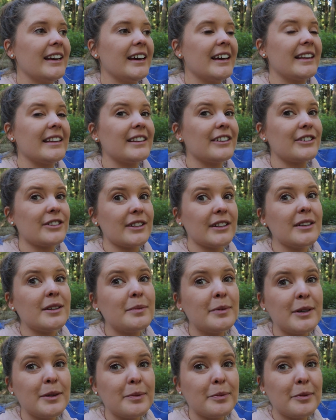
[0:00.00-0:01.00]
And there's a little
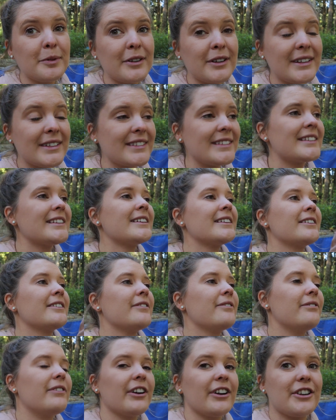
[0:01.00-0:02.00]
bit of breeze,
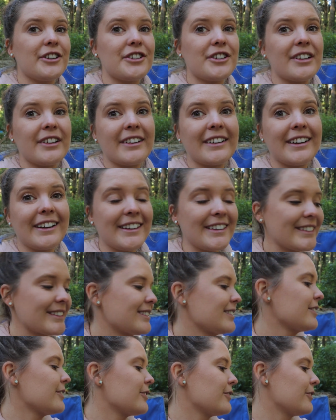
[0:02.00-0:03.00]
very chilly guys,
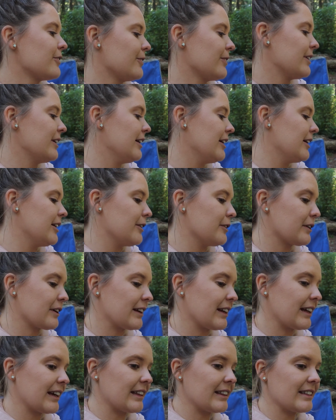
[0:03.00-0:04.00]
so we're
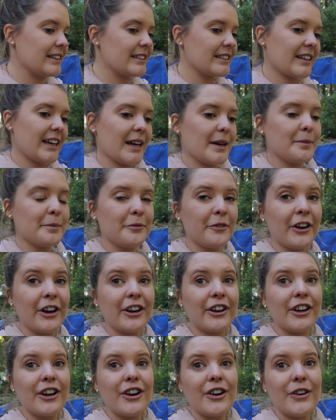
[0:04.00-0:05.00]
gonna get this
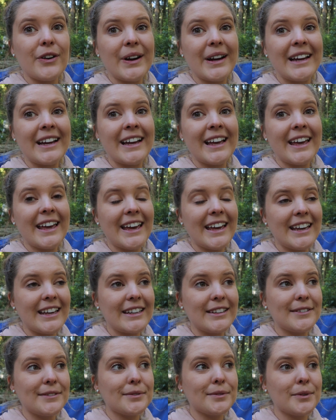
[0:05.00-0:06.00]
campfire going
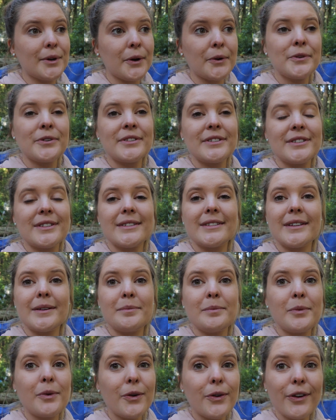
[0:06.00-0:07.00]
and roast some
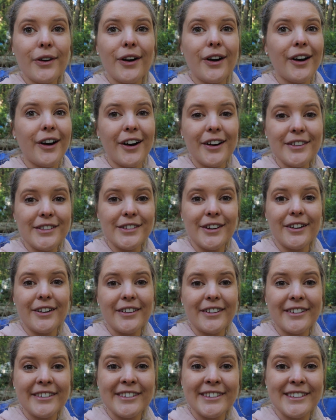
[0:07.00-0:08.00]
more hot
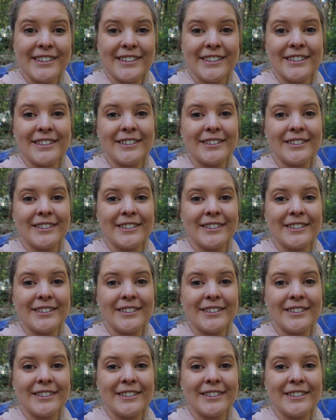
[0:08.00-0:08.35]
dogs.